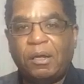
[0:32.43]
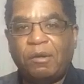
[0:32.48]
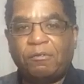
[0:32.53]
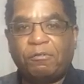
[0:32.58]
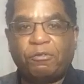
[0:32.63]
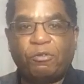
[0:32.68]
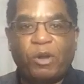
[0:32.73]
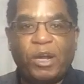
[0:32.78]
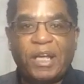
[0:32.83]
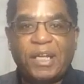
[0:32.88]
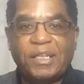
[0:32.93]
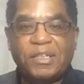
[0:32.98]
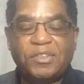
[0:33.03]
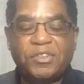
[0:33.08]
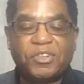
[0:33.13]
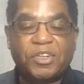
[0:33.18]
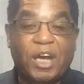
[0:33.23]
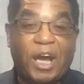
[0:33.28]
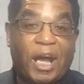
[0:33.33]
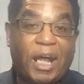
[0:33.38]

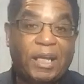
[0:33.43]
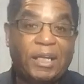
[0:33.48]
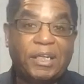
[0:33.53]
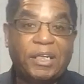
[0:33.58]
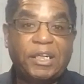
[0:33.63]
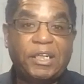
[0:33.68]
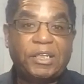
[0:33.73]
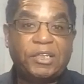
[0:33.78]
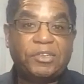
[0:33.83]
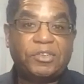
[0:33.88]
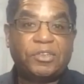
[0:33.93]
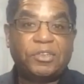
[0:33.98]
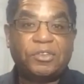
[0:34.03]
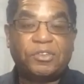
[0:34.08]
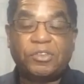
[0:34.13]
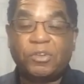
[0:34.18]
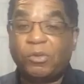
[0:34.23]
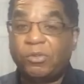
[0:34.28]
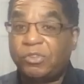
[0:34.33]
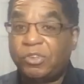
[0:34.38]
friends, colleagues,
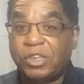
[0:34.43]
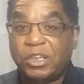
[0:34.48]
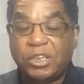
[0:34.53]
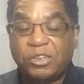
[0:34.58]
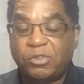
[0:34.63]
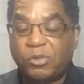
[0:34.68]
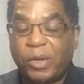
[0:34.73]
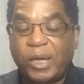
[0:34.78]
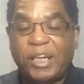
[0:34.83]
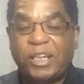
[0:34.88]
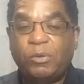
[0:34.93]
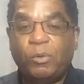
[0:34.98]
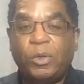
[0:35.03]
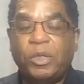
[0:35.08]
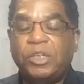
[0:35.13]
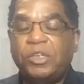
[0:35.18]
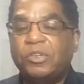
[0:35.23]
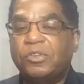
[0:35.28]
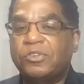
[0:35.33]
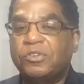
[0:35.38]
associates, or
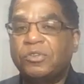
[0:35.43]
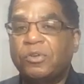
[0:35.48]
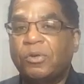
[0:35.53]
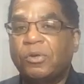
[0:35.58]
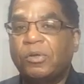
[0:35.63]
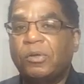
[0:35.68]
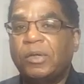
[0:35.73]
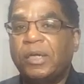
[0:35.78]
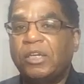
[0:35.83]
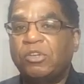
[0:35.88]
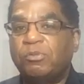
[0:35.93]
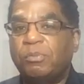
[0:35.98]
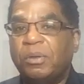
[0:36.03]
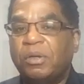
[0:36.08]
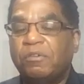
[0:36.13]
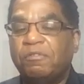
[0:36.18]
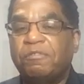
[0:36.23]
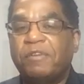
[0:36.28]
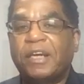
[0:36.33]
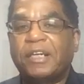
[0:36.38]
anyone in your circle has
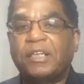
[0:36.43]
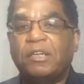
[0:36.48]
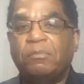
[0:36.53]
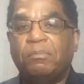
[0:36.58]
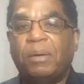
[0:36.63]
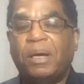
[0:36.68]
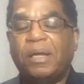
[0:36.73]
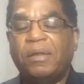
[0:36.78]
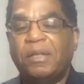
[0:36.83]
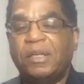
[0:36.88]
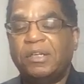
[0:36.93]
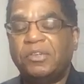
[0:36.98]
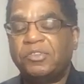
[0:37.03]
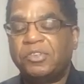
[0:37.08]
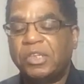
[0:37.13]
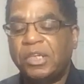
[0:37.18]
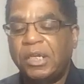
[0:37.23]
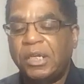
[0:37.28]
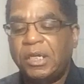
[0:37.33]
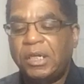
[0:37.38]
been affected by
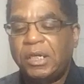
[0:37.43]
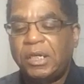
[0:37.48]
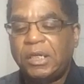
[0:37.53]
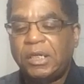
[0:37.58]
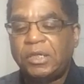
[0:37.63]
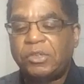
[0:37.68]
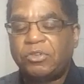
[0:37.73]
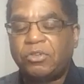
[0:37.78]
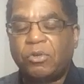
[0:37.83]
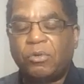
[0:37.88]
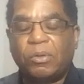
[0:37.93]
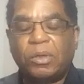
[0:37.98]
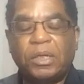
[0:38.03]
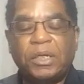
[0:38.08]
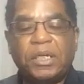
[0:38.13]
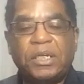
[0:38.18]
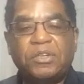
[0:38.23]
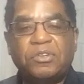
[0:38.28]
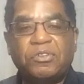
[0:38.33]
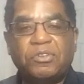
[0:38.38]
this, it
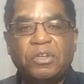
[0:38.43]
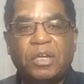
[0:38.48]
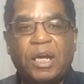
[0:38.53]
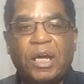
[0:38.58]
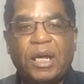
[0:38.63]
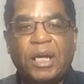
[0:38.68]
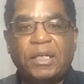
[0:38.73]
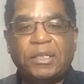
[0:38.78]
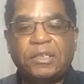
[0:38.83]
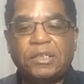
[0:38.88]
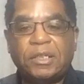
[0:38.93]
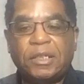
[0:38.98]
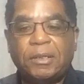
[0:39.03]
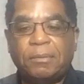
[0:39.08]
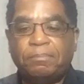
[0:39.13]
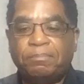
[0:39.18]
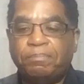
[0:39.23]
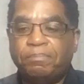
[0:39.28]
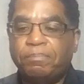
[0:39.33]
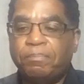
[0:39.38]
certainly is not
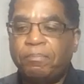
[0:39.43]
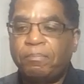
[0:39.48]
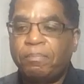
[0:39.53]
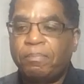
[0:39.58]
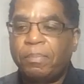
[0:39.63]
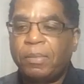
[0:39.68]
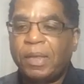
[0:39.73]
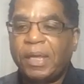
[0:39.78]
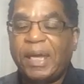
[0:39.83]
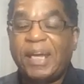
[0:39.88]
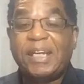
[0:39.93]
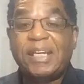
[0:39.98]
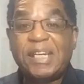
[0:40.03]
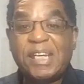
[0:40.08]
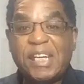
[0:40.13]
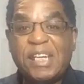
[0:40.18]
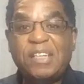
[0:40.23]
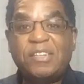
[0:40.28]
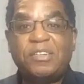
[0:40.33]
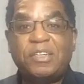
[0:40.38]
an
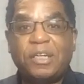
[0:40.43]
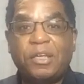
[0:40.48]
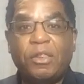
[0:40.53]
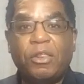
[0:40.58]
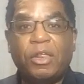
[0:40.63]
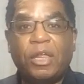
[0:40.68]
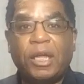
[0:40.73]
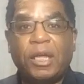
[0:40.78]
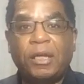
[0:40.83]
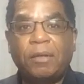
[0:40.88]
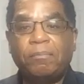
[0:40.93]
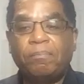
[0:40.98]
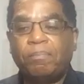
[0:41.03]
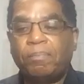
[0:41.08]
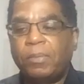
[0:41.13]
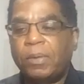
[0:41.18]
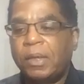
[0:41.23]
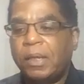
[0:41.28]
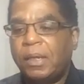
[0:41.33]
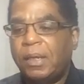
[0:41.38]
easy thing.
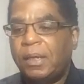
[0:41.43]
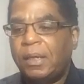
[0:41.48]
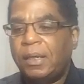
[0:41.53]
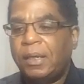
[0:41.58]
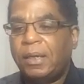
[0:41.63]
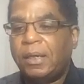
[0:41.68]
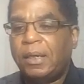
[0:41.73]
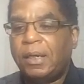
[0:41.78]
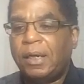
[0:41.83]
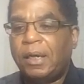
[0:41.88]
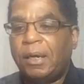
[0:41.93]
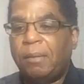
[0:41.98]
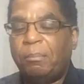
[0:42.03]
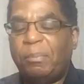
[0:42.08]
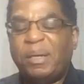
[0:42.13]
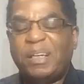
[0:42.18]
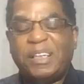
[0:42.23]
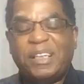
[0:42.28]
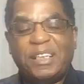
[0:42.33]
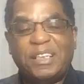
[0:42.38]

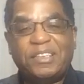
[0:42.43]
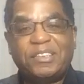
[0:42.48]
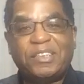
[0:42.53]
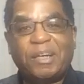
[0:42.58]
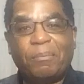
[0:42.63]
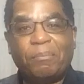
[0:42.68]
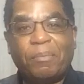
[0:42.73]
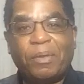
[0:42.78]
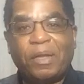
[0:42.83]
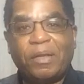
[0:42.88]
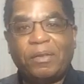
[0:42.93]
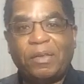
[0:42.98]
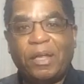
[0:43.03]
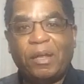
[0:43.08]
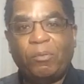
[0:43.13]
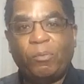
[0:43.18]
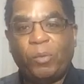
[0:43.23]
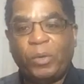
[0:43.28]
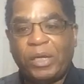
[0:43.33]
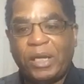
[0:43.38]
But it is something
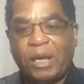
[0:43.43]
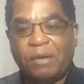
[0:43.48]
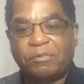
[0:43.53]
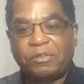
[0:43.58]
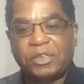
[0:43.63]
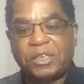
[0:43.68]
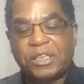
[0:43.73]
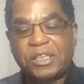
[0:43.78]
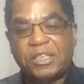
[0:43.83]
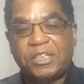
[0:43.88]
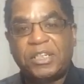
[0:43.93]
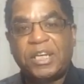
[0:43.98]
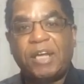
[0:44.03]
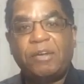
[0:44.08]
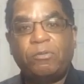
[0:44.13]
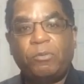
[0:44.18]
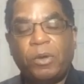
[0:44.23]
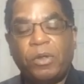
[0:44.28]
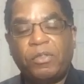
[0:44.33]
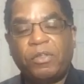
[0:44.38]
that we have to
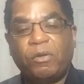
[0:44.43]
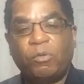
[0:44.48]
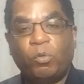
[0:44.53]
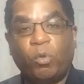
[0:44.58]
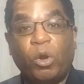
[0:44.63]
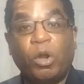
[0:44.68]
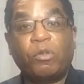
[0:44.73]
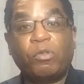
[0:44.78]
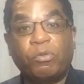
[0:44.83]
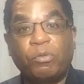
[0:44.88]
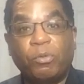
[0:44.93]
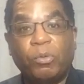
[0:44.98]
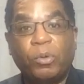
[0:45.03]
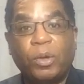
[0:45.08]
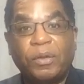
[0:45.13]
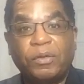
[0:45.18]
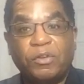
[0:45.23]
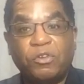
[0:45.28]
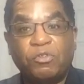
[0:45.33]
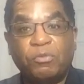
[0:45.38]
contend with and work
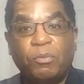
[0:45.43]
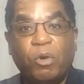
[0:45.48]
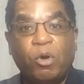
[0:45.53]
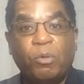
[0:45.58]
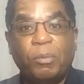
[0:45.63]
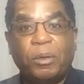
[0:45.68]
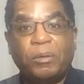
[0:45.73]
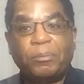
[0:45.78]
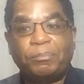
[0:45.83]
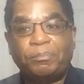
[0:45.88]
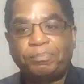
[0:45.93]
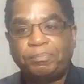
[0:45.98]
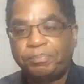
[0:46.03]
through at this moment.